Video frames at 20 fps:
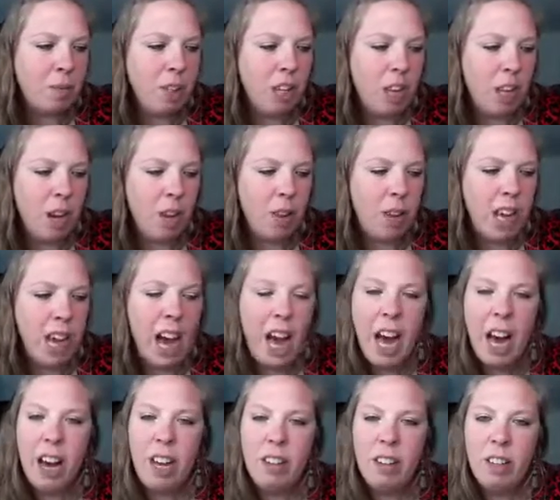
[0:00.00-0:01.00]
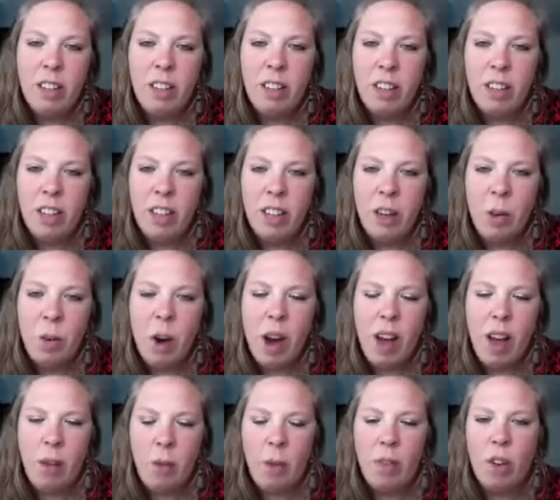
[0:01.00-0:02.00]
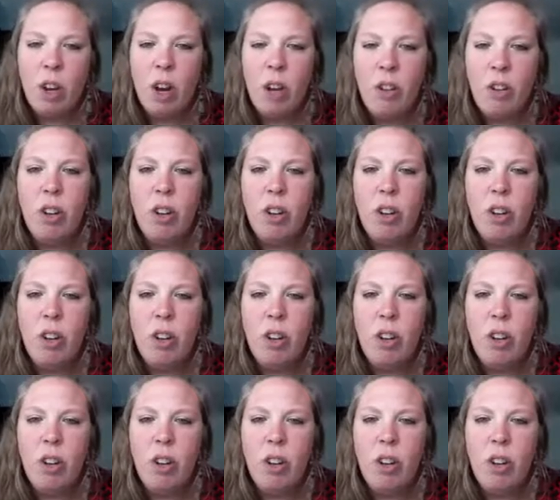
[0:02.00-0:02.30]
they are we've got a